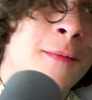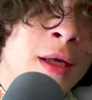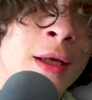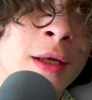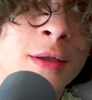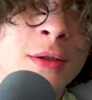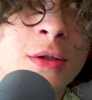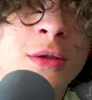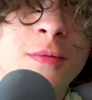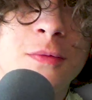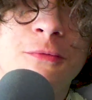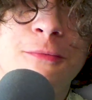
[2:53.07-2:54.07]

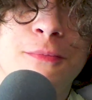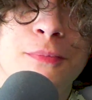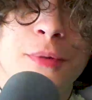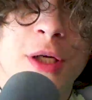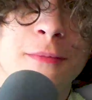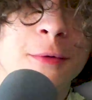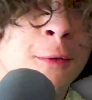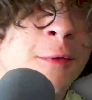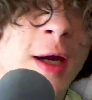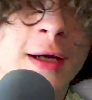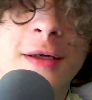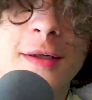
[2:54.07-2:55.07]
is people
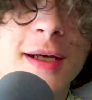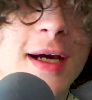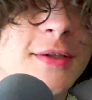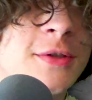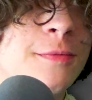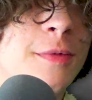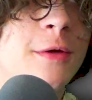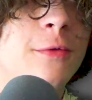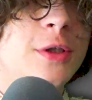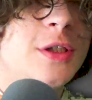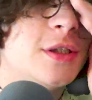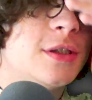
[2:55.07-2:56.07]
recognizing me,
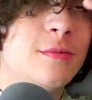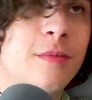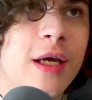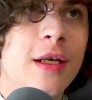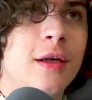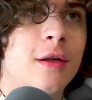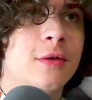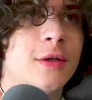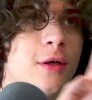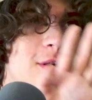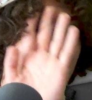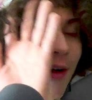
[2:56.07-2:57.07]
which has made it a
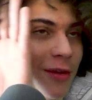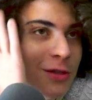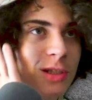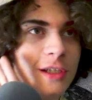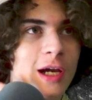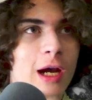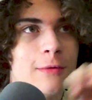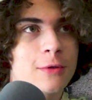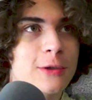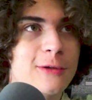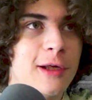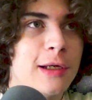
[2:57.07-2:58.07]
little hard to
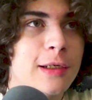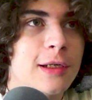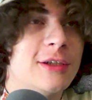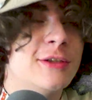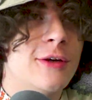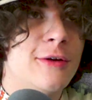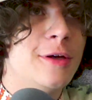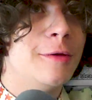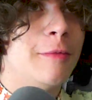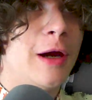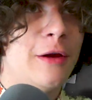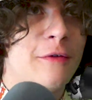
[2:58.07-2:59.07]
capture, like, a certain
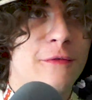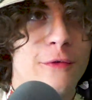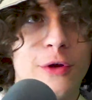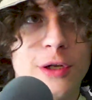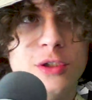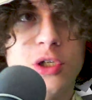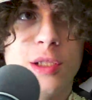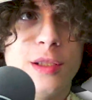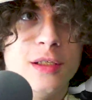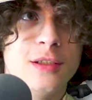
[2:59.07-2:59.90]
amount of footage on this